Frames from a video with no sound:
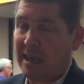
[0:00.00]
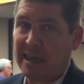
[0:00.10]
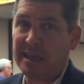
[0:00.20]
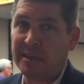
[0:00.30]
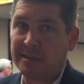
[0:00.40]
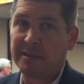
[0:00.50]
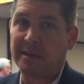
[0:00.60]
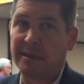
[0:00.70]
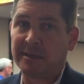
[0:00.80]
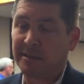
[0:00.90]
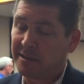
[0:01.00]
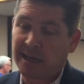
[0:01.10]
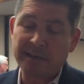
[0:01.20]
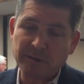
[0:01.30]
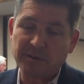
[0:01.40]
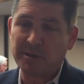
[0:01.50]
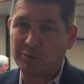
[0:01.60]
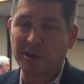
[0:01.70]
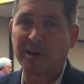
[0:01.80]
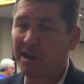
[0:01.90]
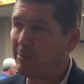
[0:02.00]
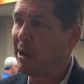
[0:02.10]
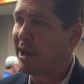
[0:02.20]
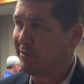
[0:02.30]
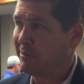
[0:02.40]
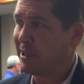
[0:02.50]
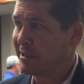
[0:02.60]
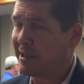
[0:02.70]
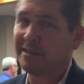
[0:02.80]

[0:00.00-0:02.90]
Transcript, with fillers: And because uh, I do think we're going to come back from this.